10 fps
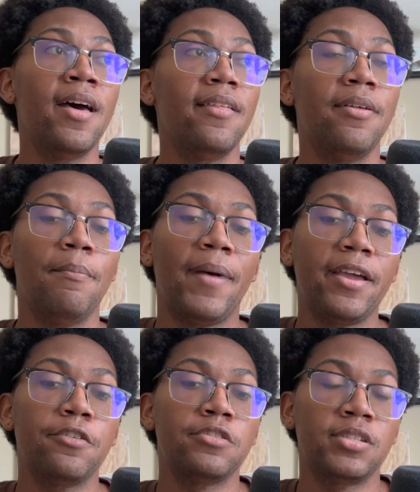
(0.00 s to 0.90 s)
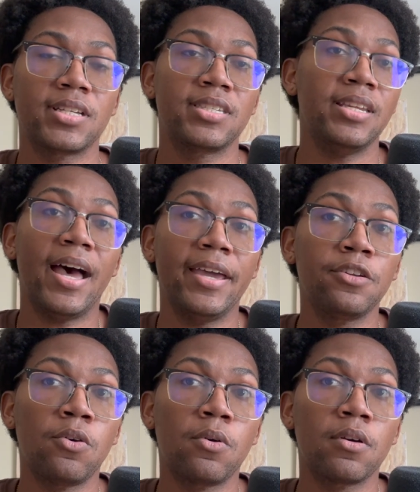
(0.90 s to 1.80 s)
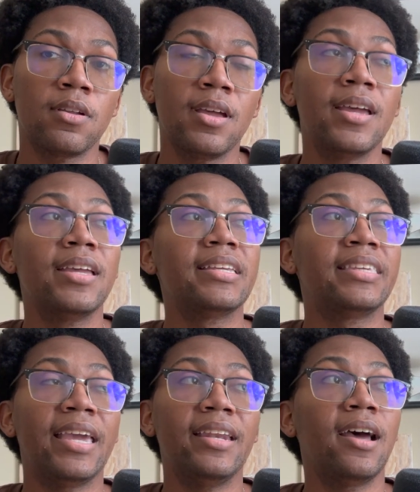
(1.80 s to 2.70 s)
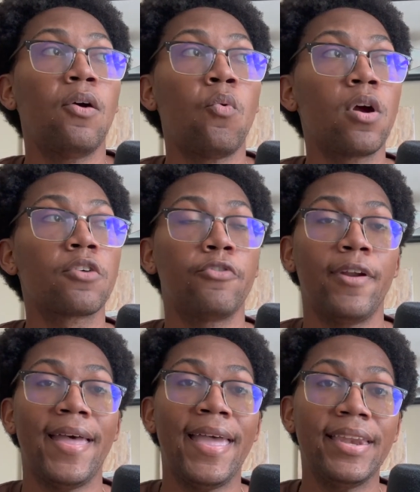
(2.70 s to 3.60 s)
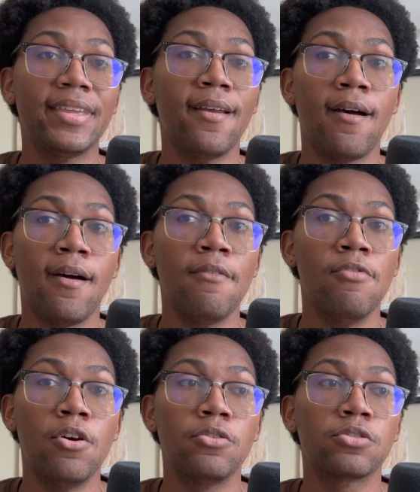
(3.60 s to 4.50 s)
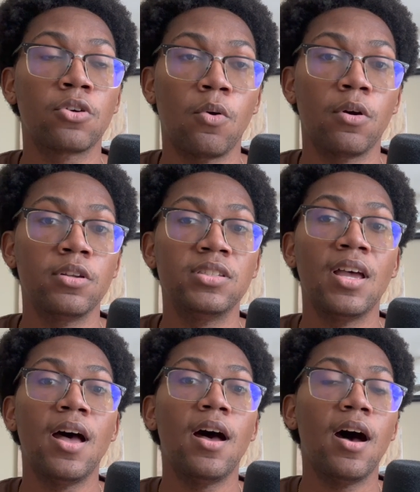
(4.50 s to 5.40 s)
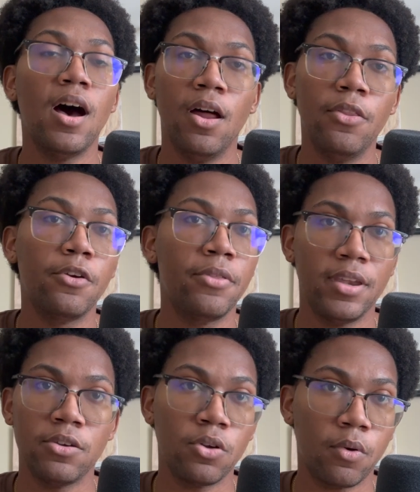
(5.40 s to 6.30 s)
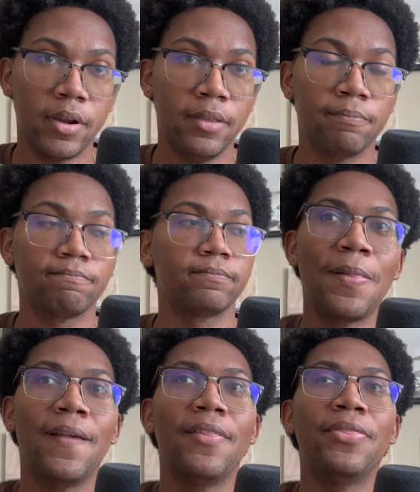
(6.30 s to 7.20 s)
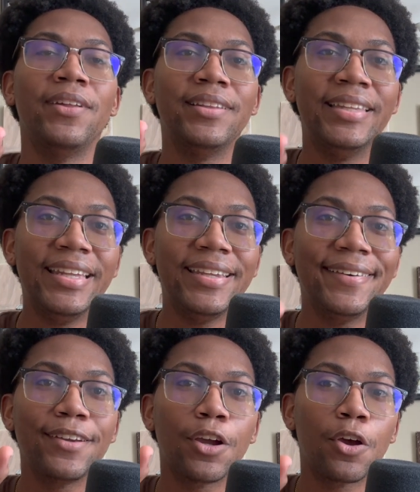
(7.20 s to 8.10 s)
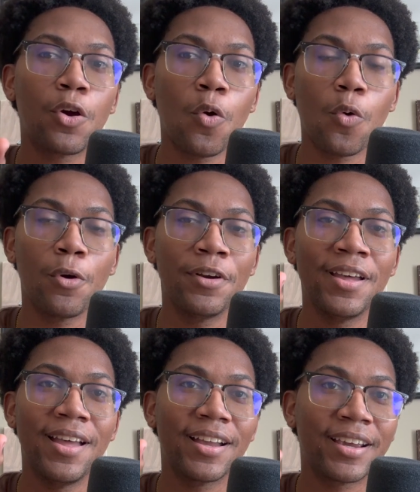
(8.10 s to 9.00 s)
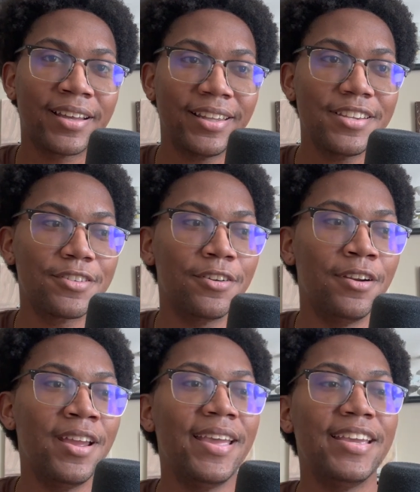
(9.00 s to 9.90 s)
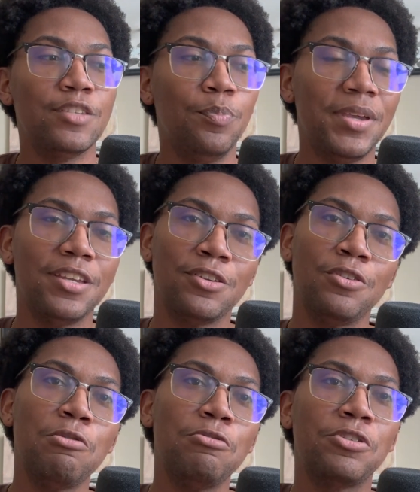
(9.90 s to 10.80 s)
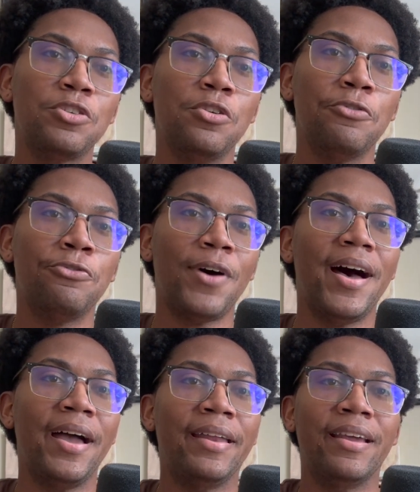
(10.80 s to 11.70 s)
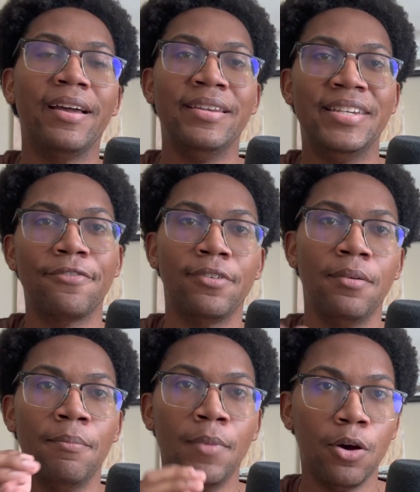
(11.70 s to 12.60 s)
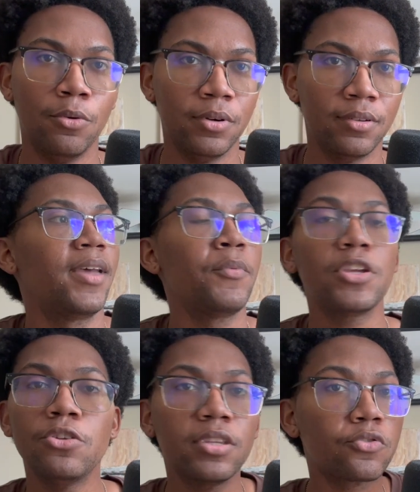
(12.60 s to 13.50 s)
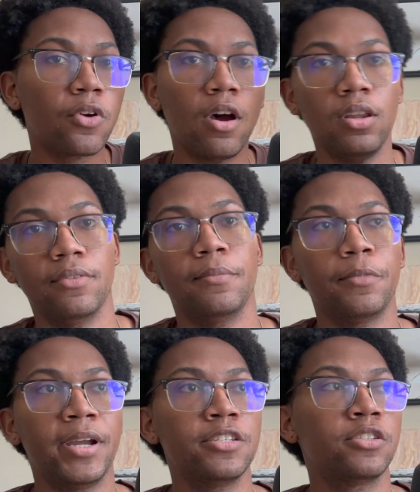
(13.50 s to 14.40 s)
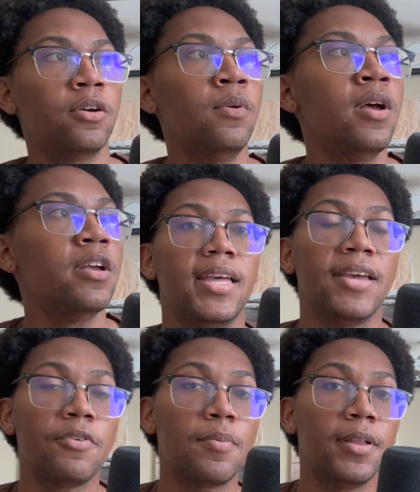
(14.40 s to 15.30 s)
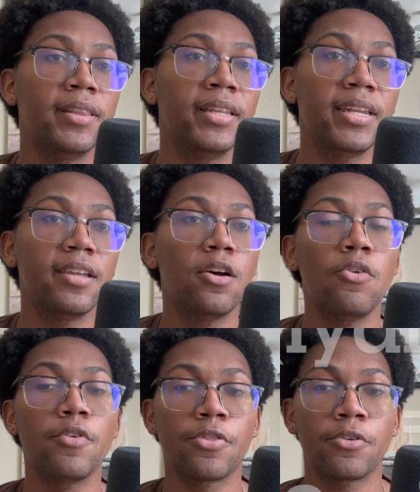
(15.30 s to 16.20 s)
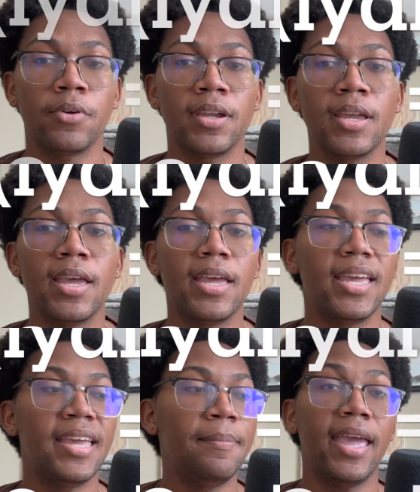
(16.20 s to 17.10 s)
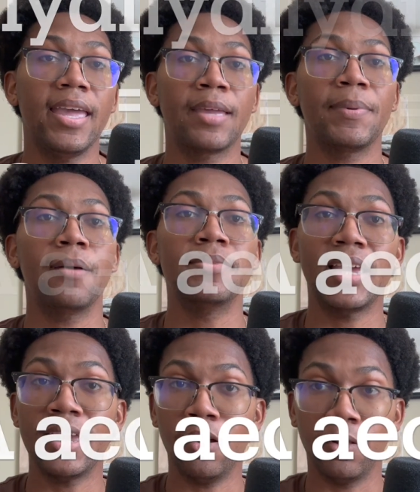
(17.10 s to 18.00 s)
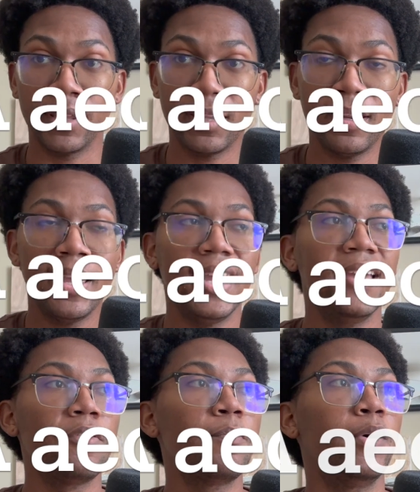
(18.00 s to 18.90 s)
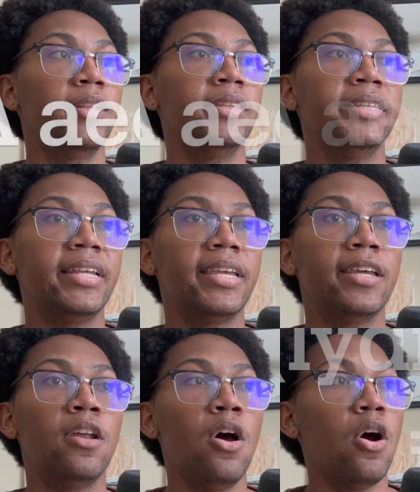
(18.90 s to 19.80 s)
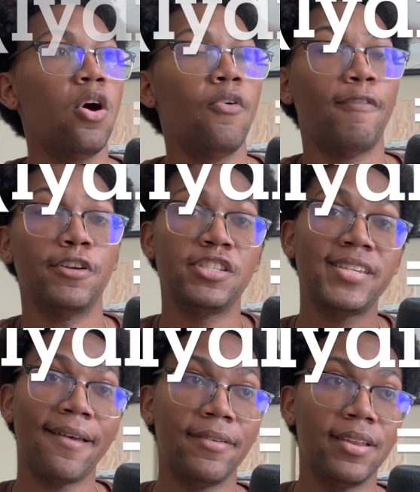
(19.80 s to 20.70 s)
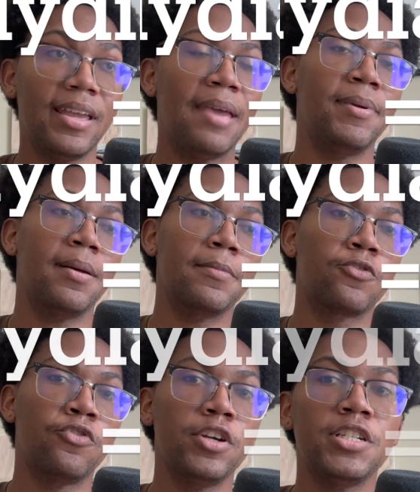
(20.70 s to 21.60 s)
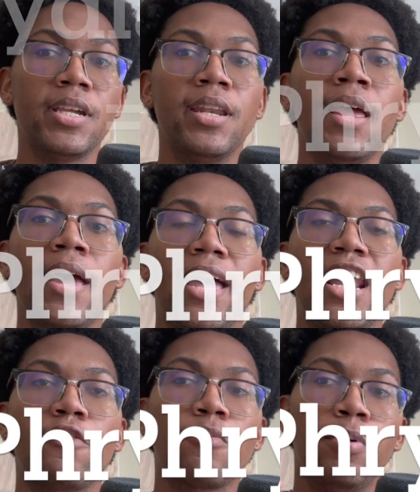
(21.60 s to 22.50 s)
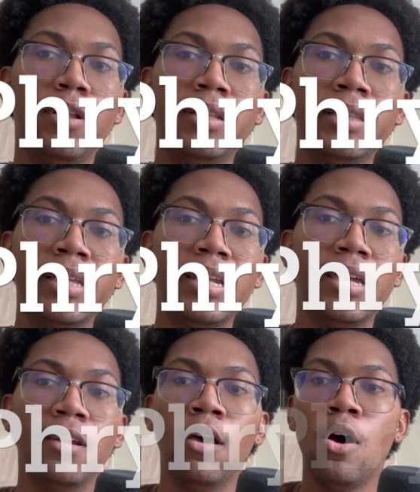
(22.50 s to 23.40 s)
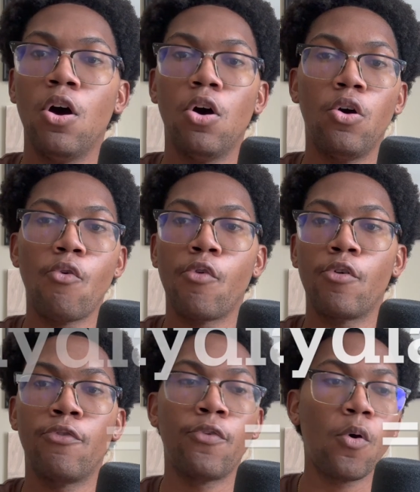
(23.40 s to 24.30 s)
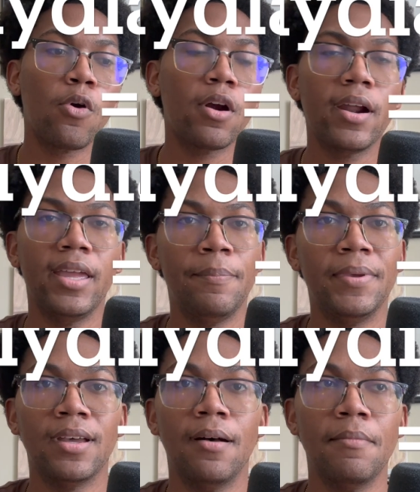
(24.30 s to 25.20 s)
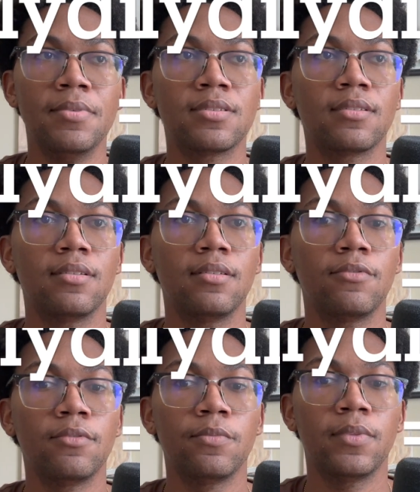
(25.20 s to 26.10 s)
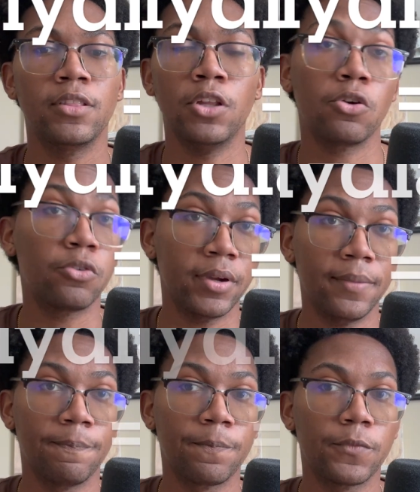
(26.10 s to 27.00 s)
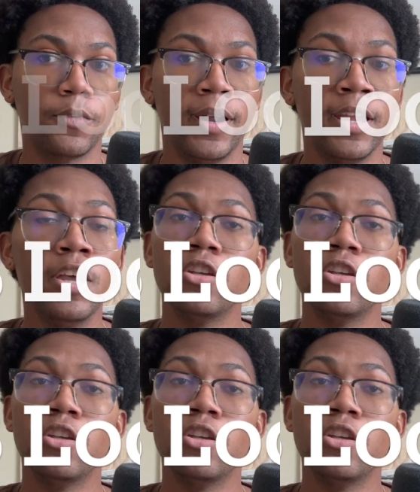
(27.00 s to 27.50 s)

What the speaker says: The minor 6-9 chord cannot work for any of those chords other than Dorian. The Lydian chord cluster is being used to define a different mode. And we can do this for all of them, right? So if we put Lydian over 3, it becomes Aeolian. If we put Lydian over 7, it becomes Phrygian. And if we put Lydian over 4, it becomes Locrian, right?